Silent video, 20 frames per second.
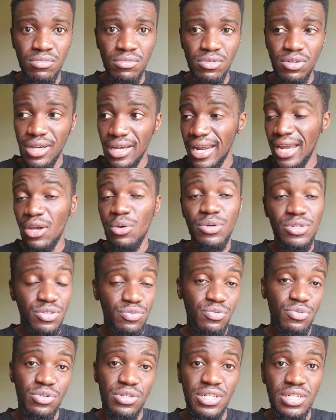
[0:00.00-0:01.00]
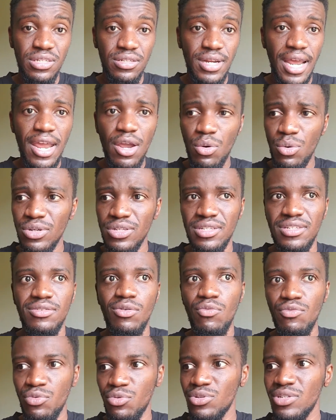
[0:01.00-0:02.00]
Look at iOS 14. iOS
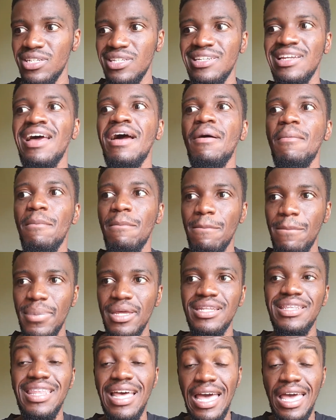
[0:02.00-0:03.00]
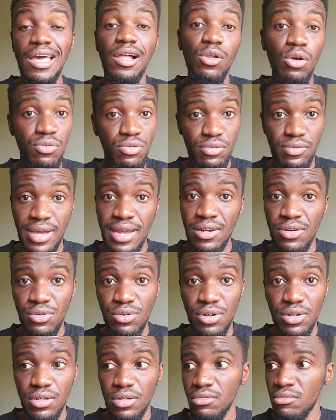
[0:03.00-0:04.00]
14 bit the hell off of
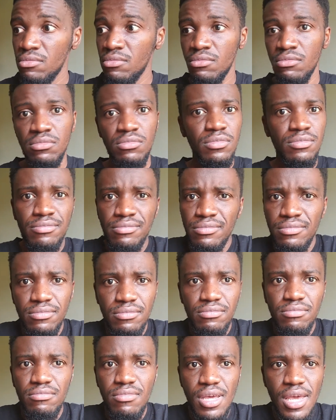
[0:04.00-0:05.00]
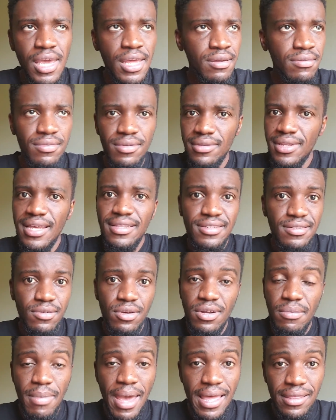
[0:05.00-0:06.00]
Android. And that's
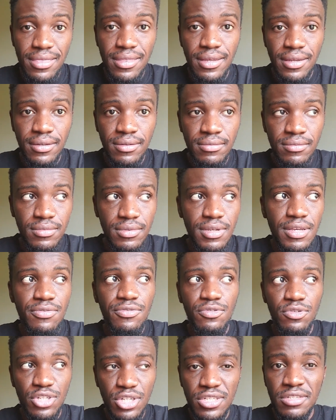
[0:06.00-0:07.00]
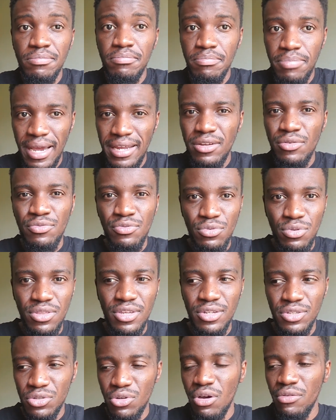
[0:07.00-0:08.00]
not a bad thing. If you just bite a few
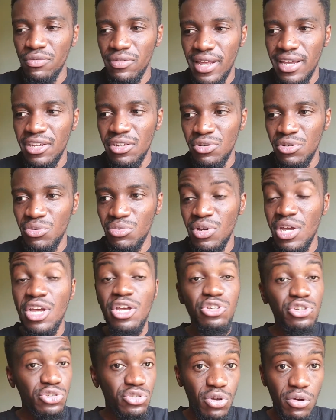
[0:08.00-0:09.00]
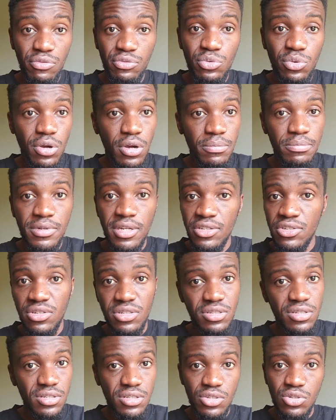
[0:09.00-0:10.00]
things off, like, software updates,
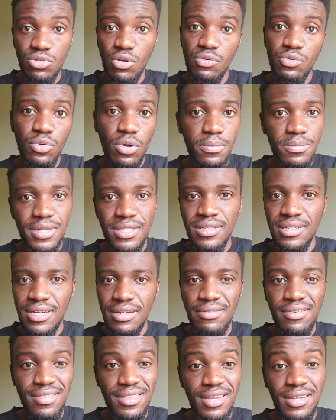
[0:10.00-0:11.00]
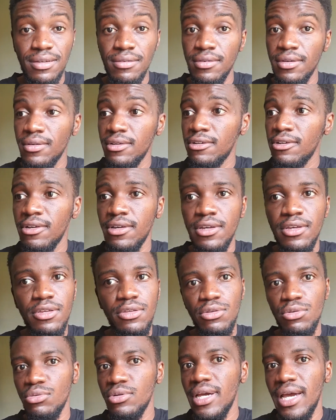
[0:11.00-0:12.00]
consistent software updates and everything,
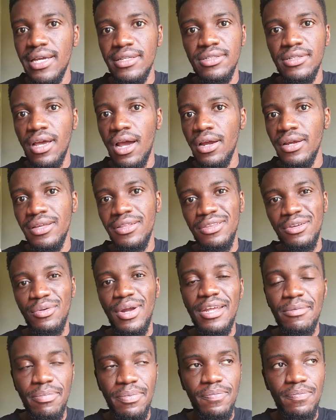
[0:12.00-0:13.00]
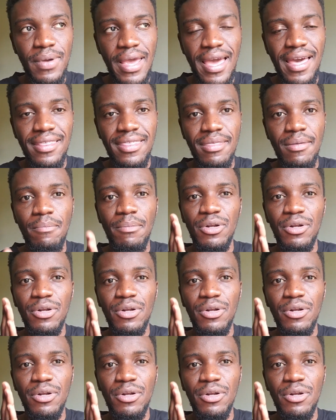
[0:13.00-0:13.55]
you guys are in the right path.